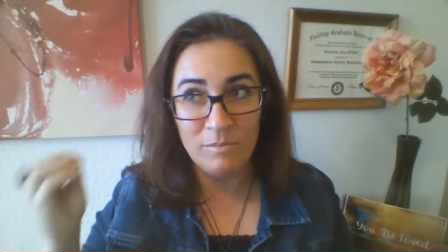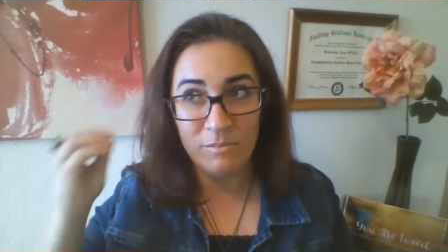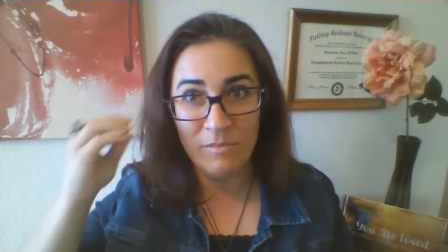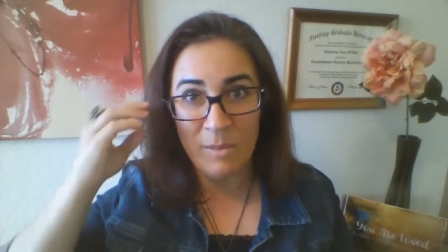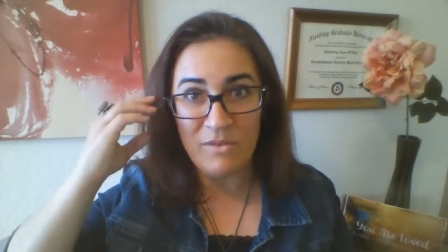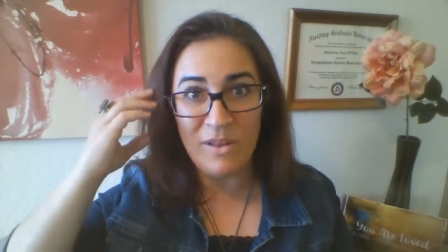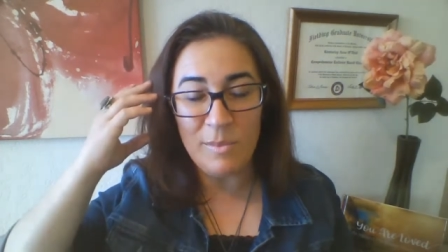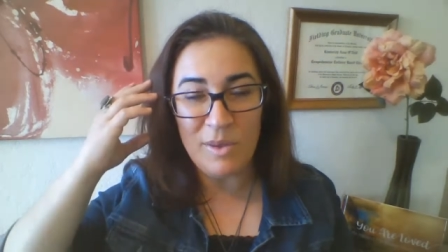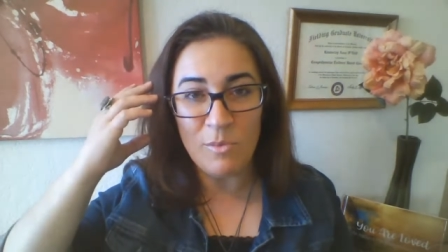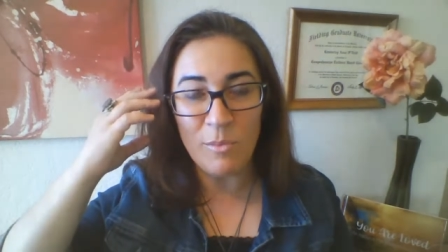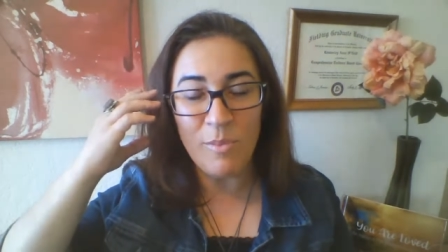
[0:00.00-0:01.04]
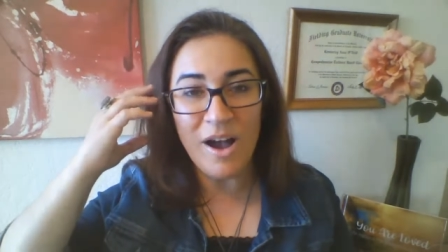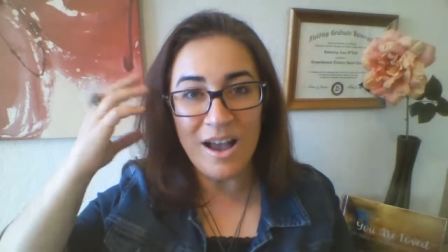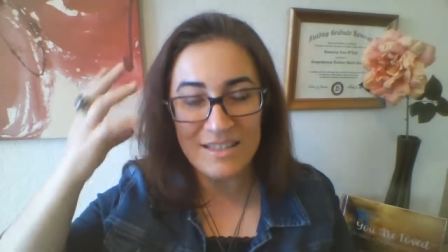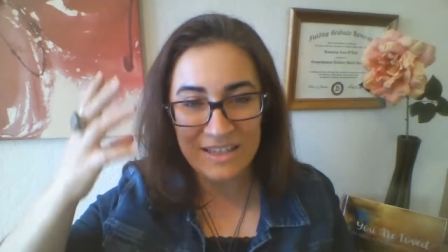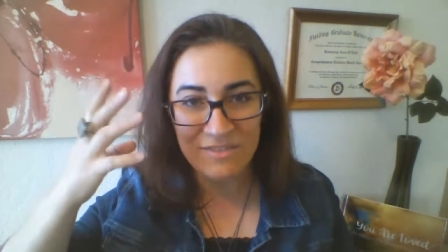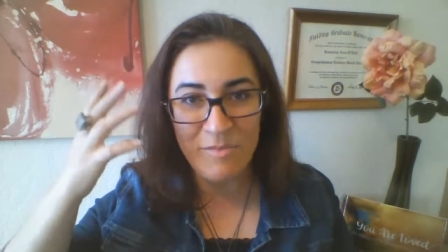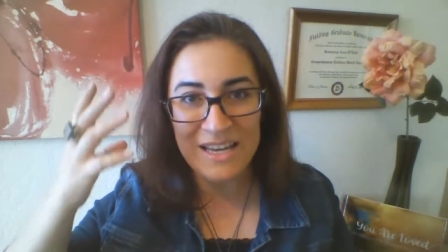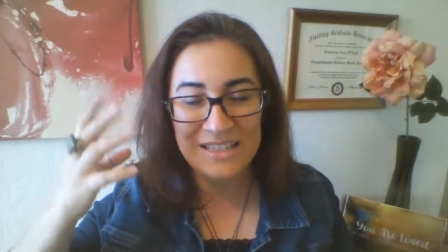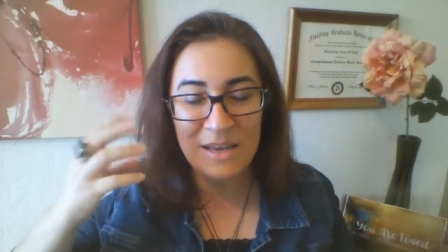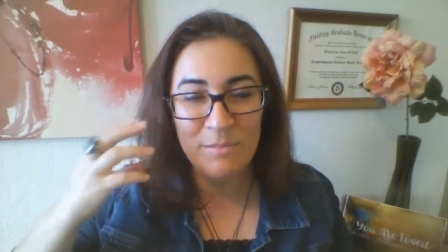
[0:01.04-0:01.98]
maybe developing a more positive
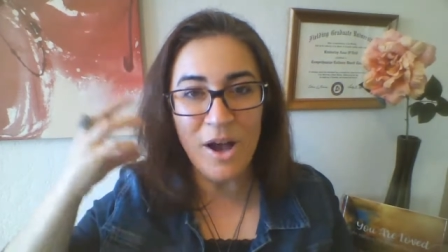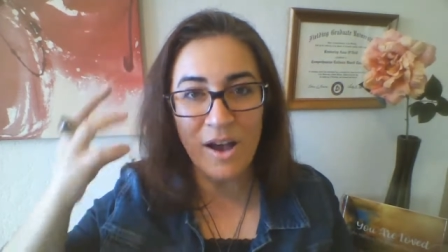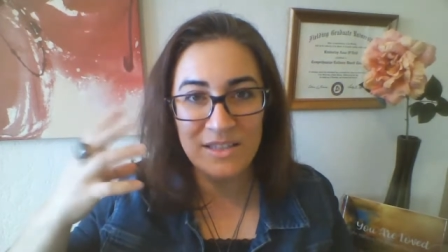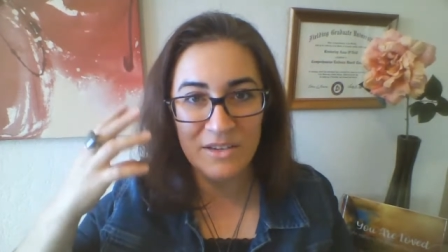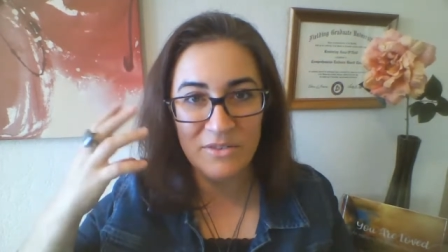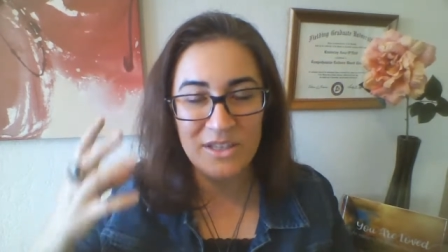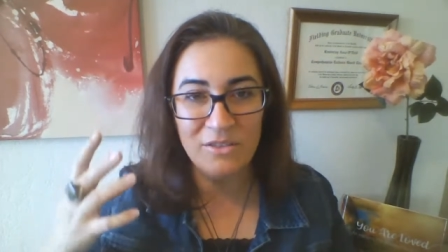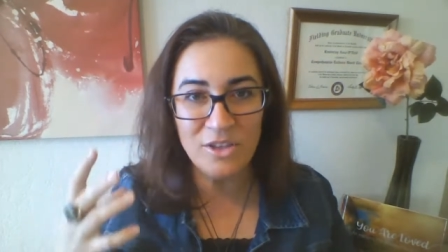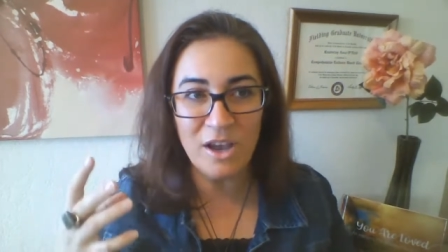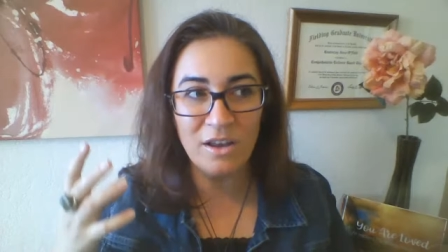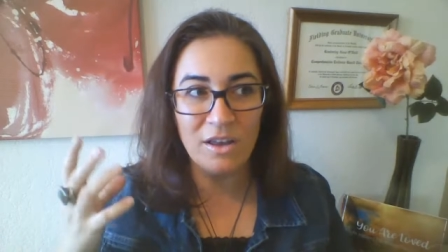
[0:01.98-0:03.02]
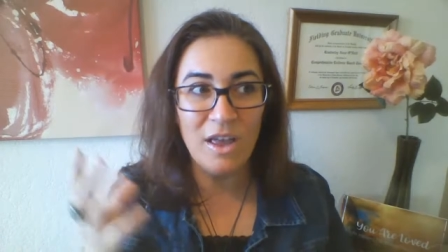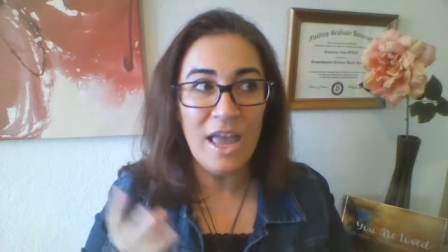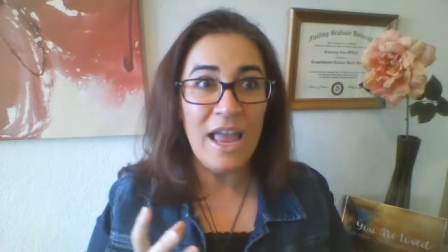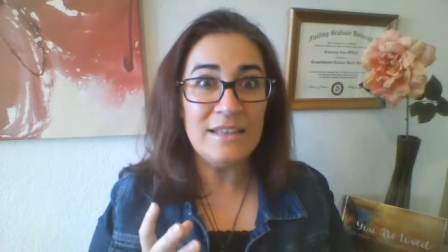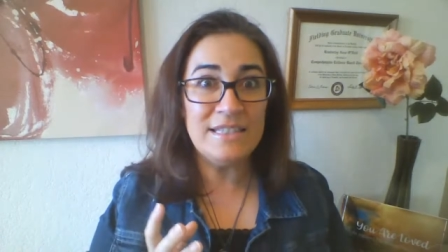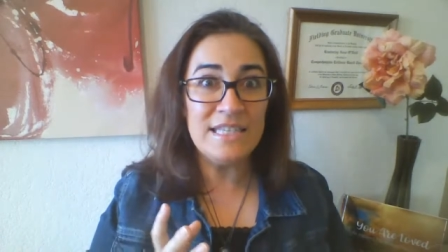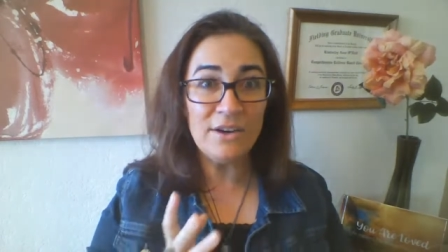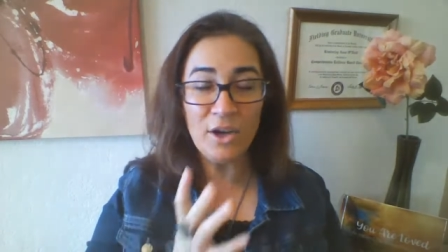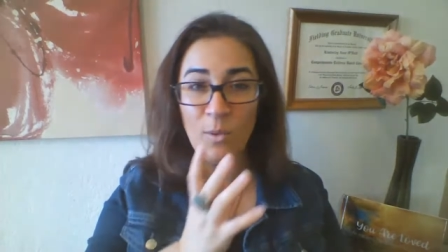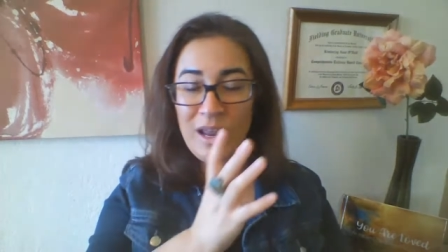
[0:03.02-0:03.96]
mindset, positive self-talk, and
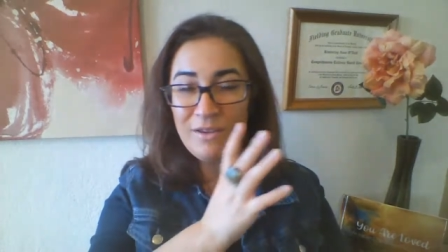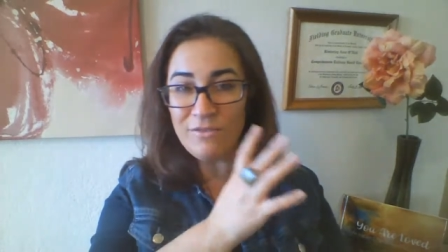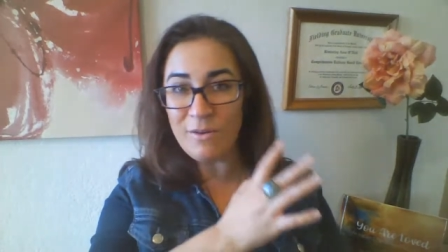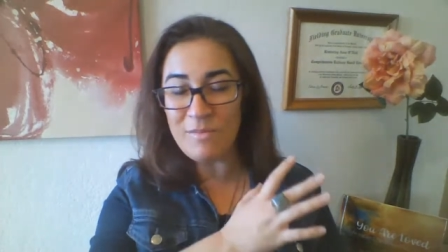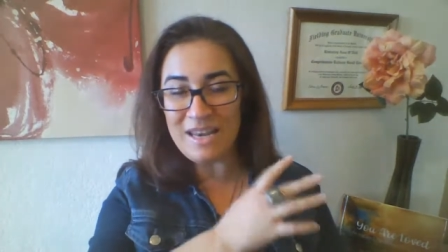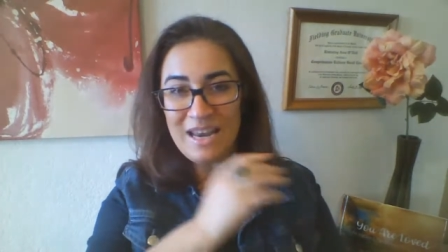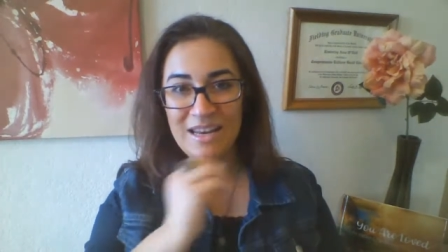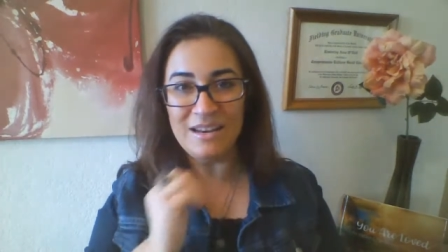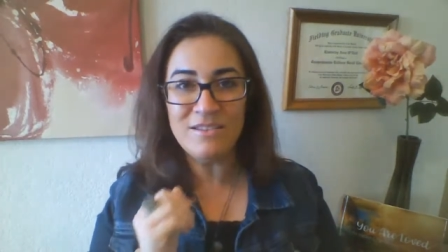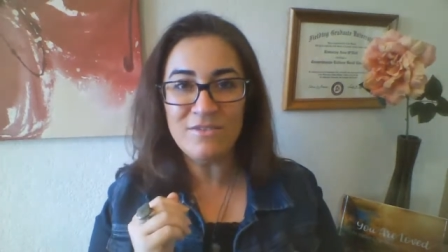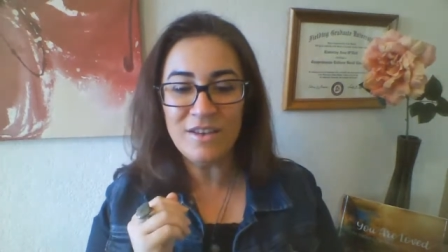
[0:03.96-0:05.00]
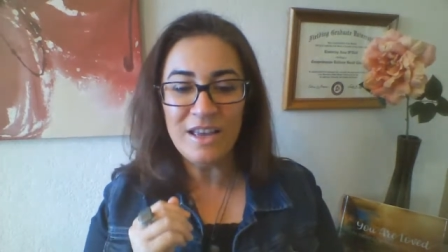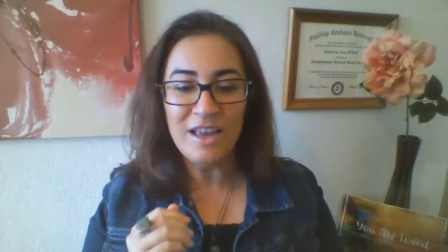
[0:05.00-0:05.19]
steering away from negative.